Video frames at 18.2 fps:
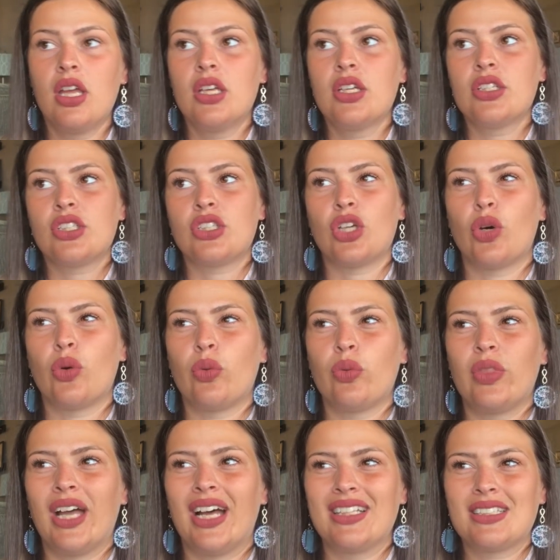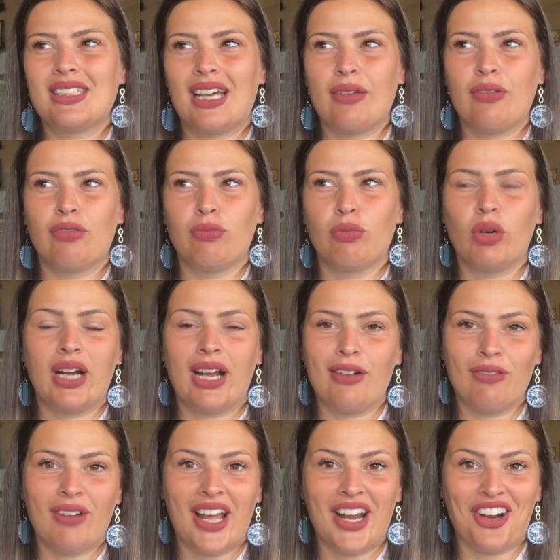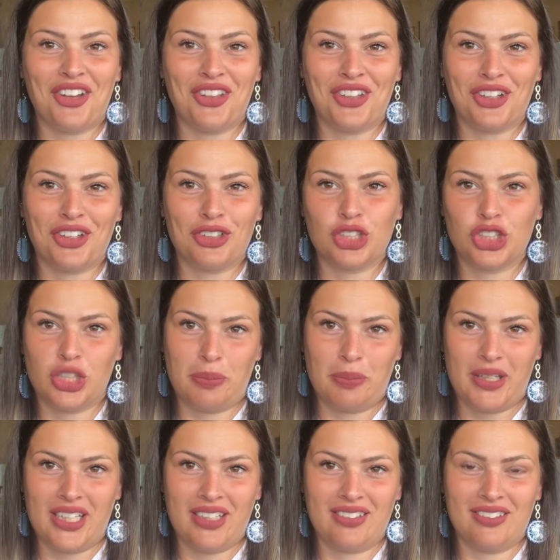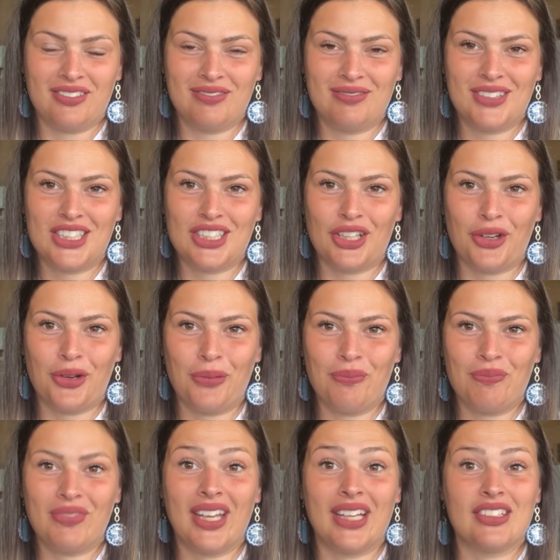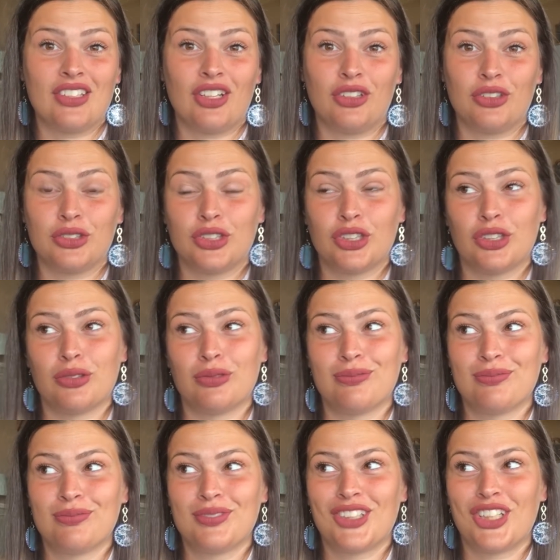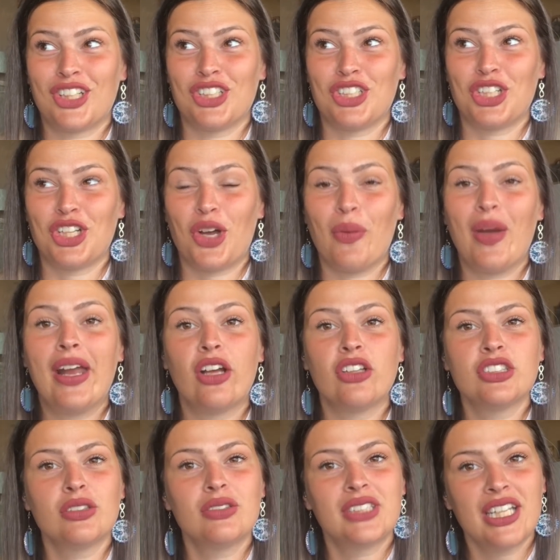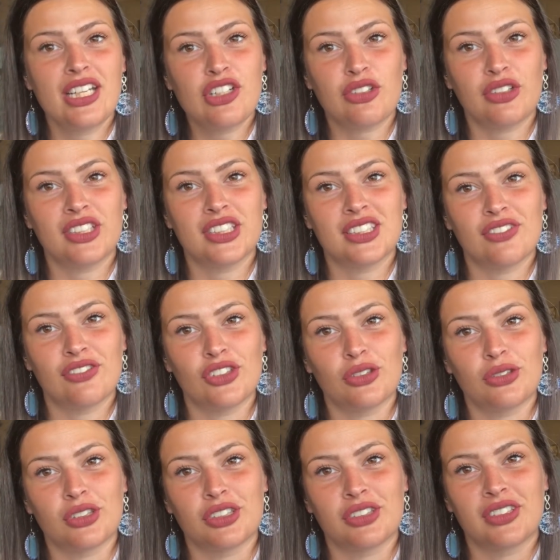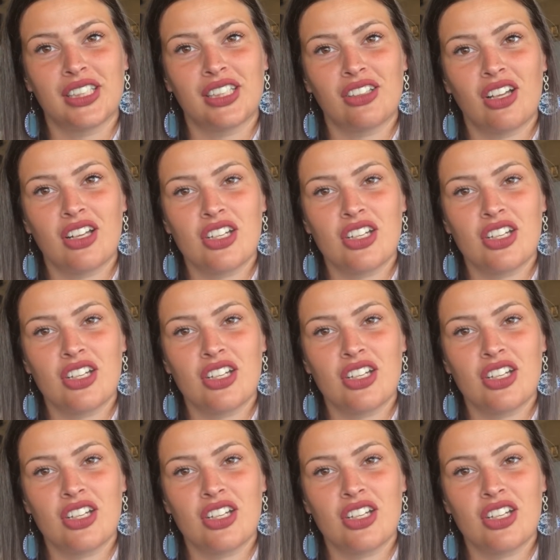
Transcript: So that's what I read on their shipping. So that's also good to know, and also dangerous if you're ordering a lot